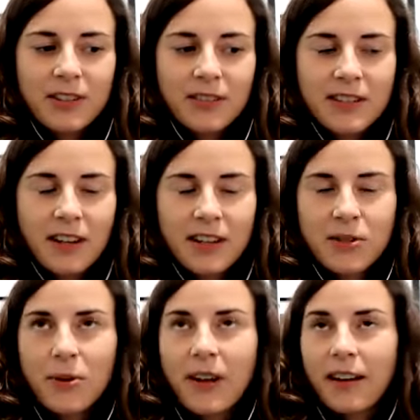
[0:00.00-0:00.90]
started
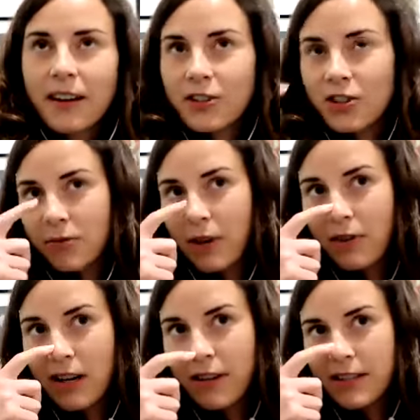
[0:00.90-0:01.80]
talking, I would just read
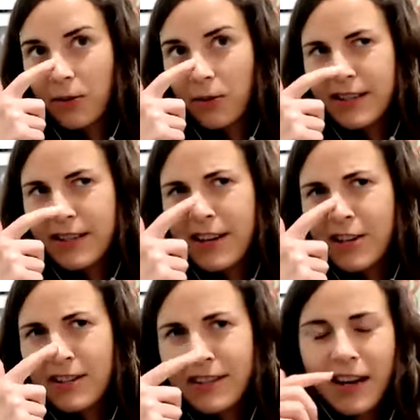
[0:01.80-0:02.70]
Reinventing
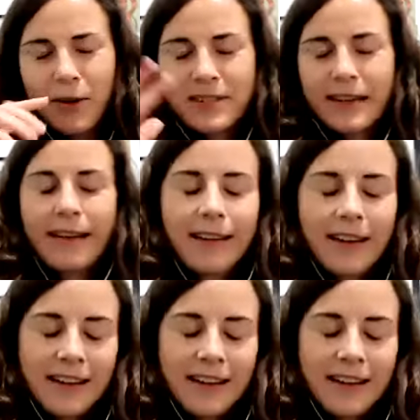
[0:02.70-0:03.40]
Organizations, and I was like